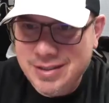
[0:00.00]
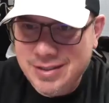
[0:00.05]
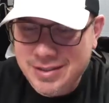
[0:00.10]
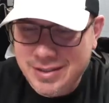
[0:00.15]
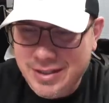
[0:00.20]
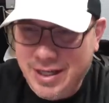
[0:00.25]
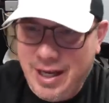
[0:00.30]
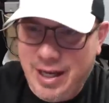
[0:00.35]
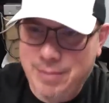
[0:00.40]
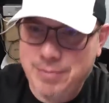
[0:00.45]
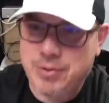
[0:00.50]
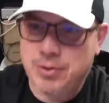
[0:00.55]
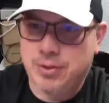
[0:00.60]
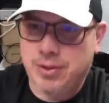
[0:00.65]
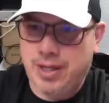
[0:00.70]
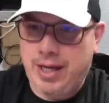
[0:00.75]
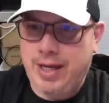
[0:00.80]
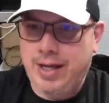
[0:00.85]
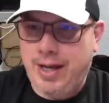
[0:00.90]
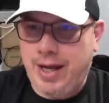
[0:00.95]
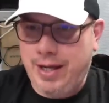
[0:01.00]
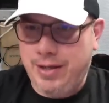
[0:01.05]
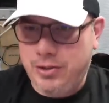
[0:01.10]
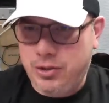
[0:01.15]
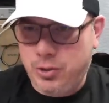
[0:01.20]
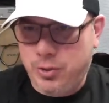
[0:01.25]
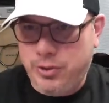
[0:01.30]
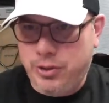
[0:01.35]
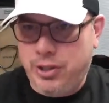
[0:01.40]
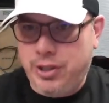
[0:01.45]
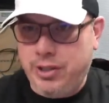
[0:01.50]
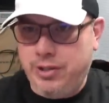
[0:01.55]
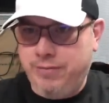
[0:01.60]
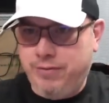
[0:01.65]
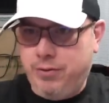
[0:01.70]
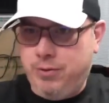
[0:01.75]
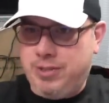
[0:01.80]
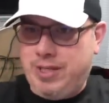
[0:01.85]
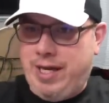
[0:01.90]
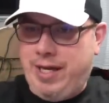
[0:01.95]
Yeah, absolutely. I enjoy your
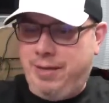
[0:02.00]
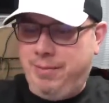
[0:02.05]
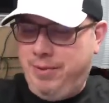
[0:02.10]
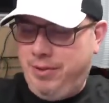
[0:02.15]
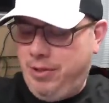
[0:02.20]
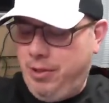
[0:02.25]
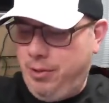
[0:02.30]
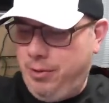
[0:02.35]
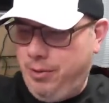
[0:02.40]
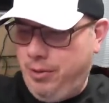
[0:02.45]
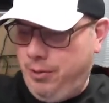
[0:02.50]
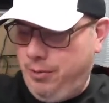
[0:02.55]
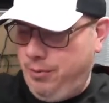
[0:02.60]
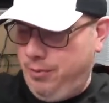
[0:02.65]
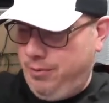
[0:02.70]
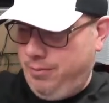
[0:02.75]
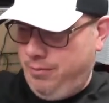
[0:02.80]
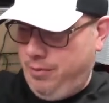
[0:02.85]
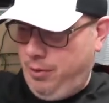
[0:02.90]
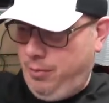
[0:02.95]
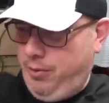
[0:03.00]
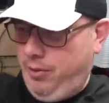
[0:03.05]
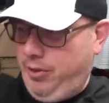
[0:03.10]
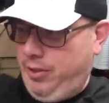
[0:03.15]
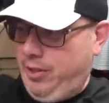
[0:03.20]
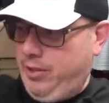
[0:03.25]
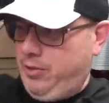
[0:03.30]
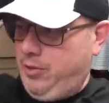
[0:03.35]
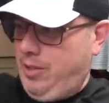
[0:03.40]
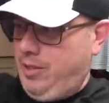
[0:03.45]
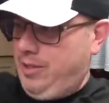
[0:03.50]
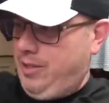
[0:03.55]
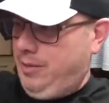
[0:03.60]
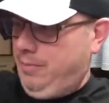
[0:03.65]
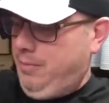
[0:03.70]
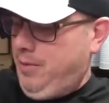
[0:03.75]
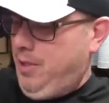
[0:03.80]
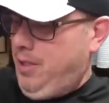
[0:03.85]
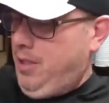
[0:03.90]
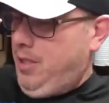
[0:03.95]
interviews, Adam. They're really
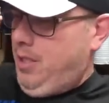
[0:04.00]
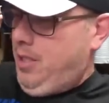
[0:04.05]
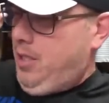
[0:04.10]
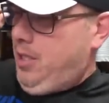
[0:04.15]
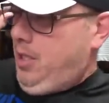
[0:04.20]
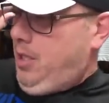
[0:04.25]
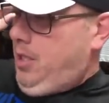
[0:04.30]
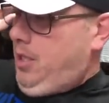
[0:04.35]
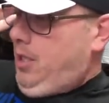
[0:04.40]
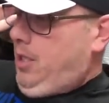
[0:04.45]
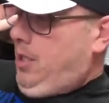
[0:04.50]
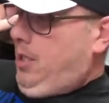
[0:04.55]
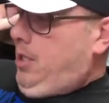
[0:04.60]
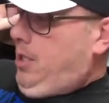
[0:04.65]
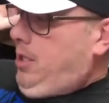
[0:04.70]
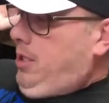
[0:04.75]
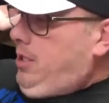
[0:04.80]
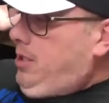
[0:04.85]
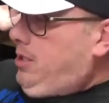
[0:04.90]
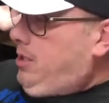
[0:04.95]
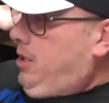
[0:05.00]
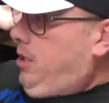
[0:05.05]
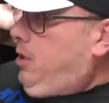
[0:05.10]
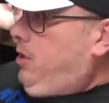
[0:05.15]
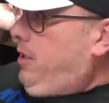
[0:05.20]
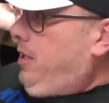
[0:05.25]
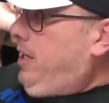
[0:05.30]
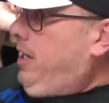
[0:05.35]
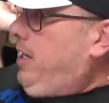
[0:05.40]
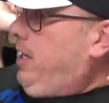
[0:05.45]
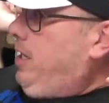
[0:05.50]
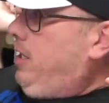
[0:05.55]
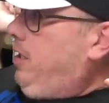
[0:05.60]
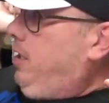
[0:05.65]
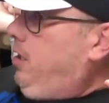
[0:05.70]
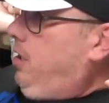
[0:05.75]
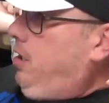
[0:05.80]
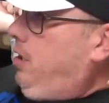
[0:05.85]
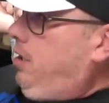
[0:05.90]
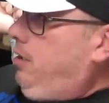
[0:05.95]
interesting. So
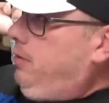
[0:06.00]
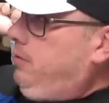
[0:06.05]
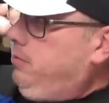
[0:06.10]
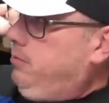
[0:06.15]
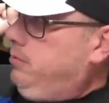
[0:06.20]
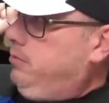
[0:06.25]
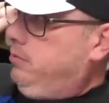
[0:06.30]
yeah.